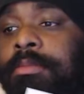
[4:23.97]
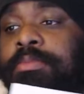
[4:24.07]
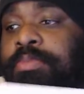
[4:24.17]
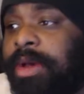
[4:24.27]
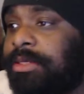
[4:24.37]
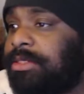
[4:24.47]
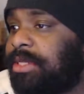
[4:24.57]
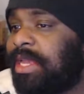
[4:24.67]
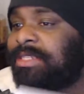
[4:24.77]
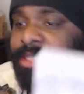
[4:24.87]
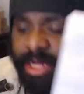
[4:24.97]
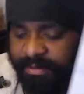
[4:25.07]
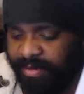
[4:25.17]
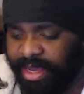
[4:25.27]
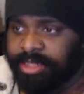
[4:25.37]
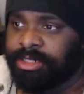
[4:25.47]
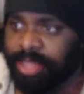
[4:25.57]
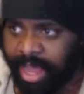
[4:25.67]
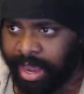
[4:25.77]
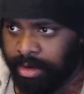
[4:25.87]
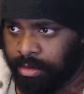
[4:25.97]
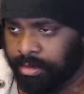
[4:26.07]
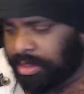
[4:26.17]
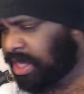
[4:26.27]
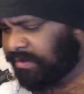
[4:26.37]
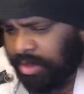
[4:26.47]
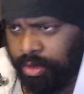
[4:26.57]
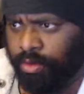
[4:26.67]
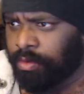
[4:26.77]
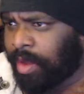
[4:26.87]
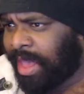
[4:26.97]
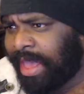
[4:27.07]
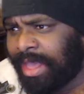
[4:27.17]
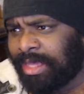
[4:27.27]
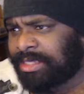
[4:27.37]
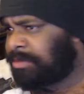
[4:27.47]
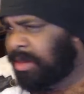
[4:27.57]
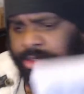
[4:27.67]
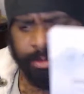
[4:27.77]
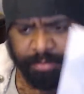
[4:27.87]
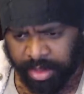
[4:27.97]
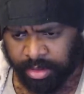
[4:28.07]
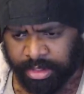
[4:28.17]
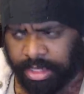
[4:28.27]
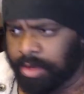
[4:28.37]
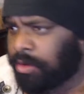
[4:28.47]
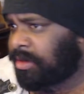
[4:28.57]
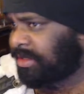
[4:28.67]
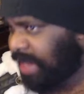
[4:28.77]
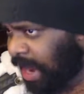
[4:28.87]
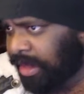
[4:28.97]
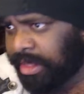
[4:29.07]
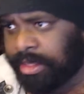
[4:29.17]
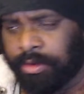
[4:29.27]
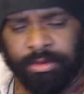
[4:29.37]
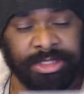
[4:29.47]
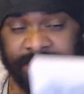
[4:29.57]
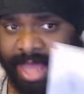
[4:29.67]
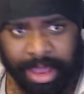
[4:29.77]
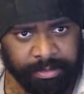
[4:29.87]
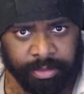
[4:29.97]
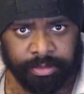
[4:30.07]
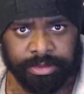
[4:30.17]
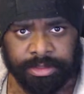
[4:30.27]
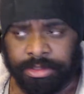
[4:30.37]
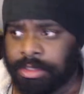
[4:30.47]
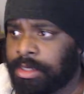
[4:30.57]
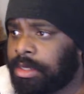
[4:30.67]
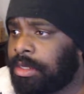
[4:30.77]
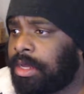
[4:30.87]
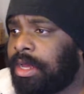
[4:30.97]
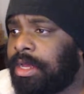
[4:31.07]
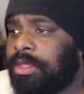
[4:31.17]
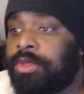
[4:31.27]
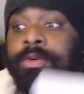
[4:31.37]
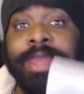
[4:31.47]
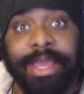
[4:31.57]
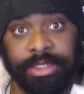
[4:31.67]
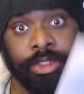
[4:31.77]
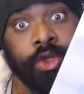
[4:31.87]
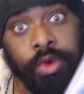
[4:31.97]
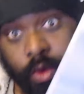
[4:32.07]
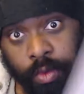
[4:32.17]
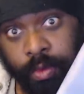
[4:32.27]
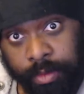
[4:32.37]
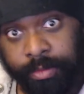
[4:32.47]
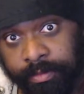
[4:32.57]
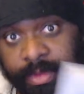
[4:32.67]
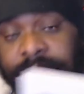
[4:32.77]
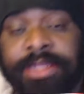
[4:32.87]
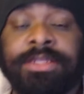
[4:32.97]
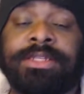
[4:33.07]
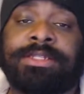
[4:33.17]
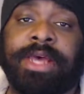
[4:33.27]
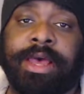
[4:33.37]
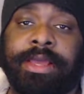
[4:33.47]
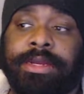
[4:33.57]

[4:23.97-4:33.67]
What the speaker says: But instead of each title giving you a special ability or talent or stat boost, you get to decide